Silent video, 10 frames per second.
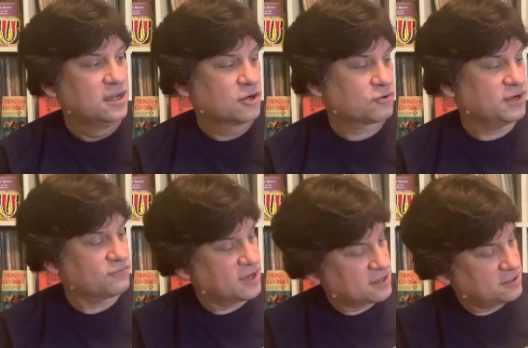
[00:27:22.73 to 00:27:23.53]
great
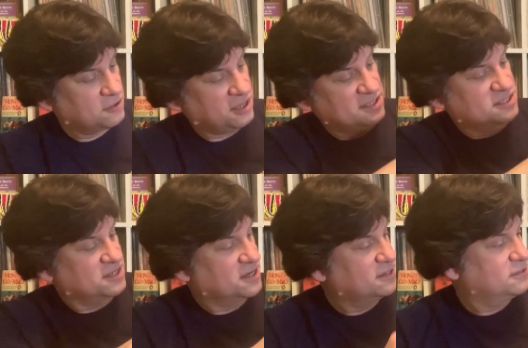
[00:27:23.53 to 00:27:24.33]
record, great
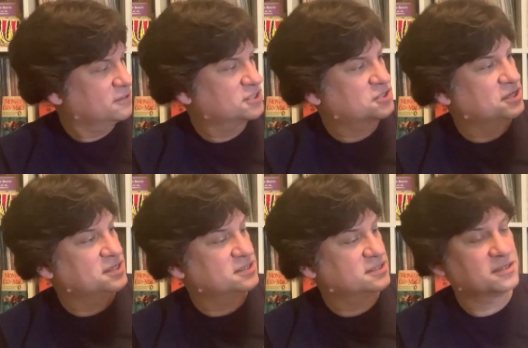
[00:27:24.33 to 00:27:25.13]
psychedelic
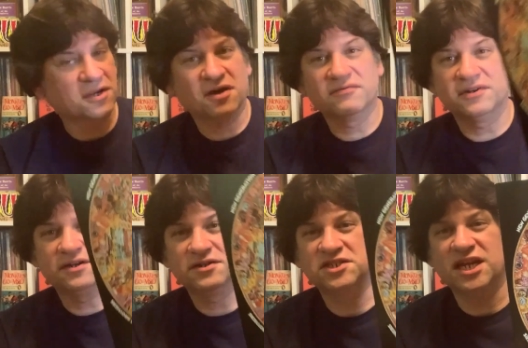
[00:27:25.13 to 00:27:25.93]
strange cover
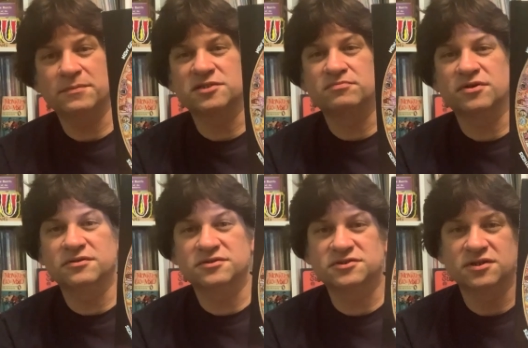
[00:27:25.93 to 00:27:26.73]
there. The Chambers
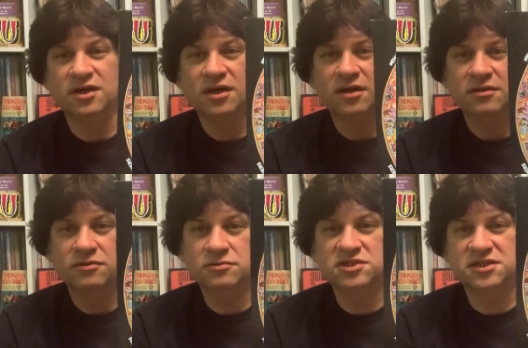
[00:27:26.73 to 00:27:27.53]
Brothers,
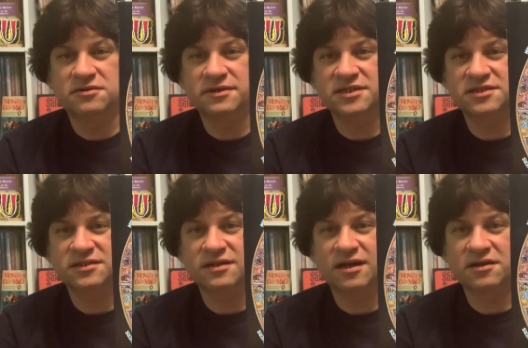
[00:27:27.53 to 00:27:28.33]
New
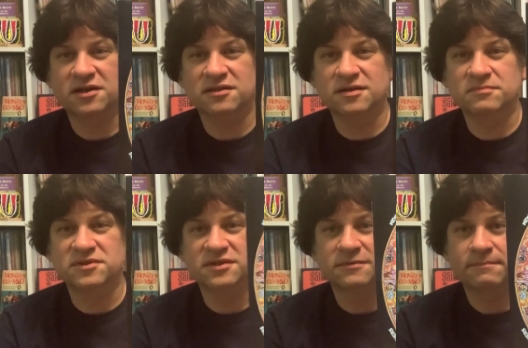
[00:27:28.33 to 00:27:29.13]
Generation on
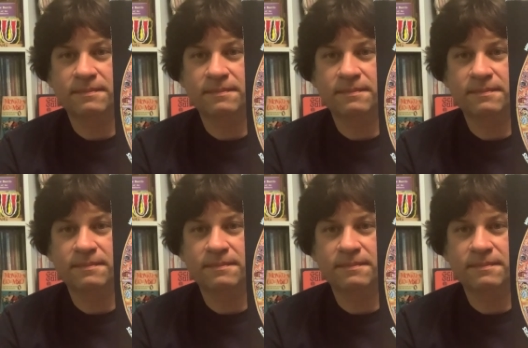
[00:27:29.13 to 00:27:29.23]
Columbia.